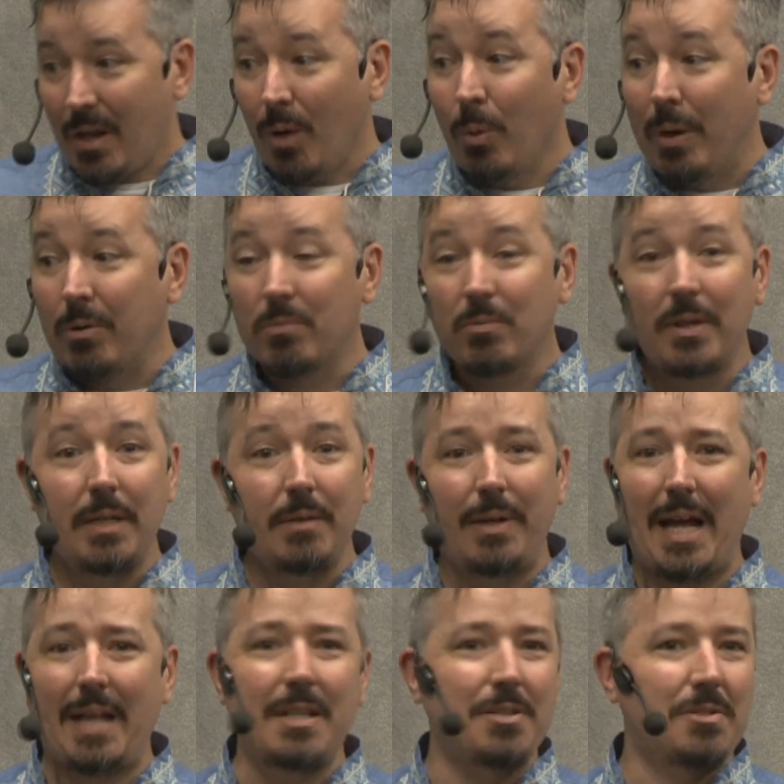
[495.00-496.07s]
We
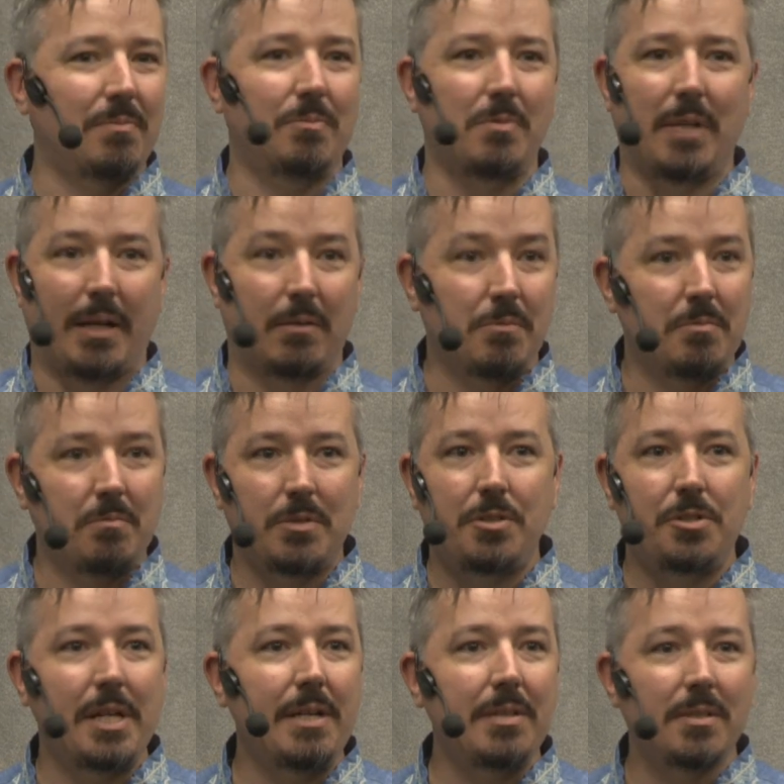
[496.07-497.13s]
had this like
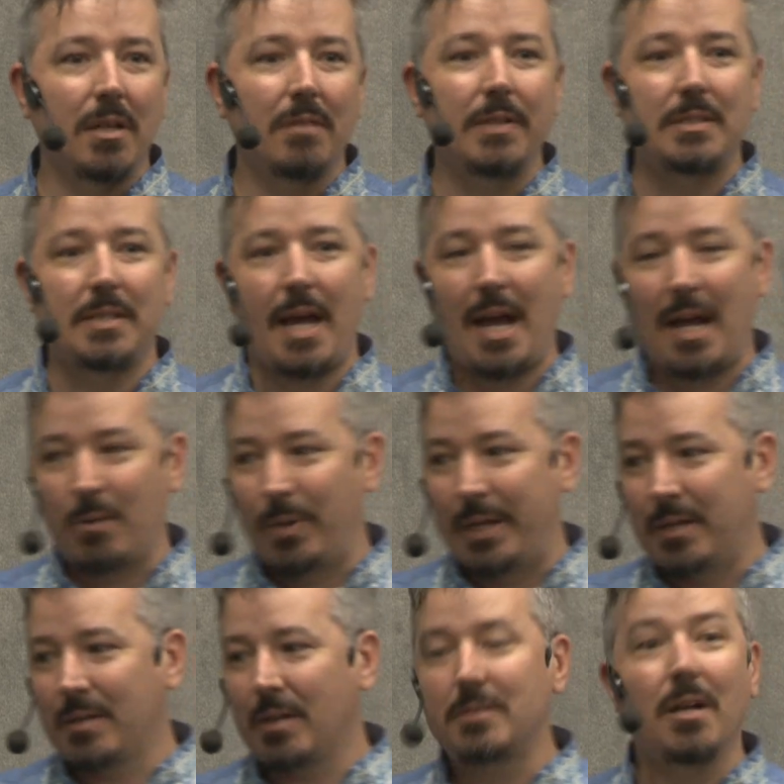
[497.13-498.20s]
shitty service, and
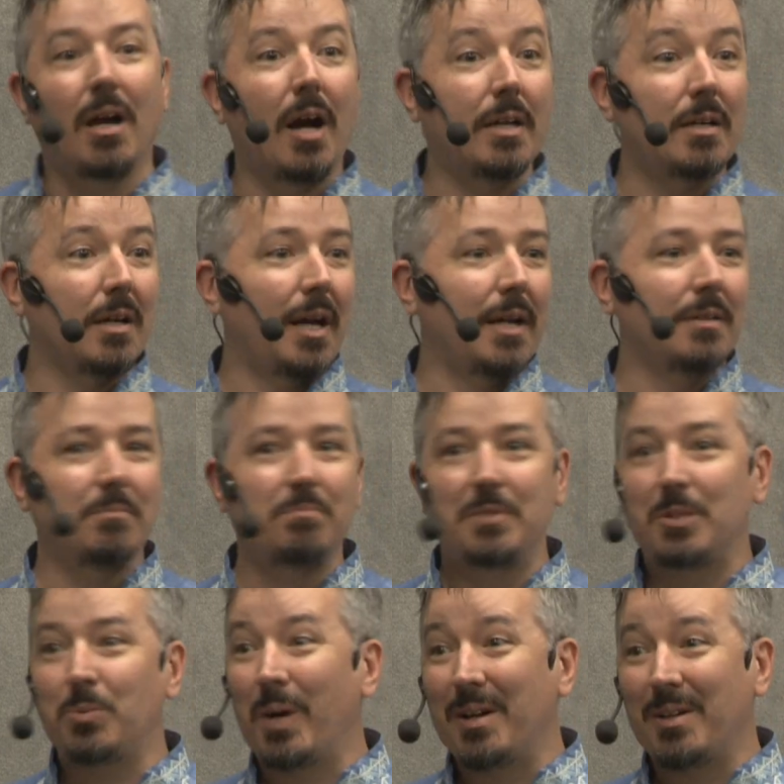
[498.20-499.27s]
I
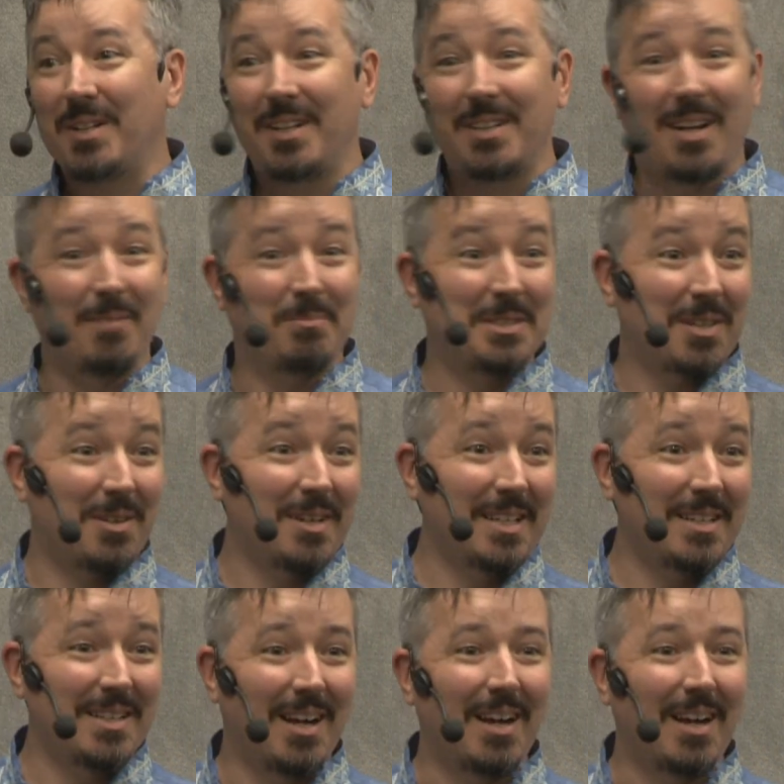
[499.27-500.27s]
swear a lot. I'm sorry.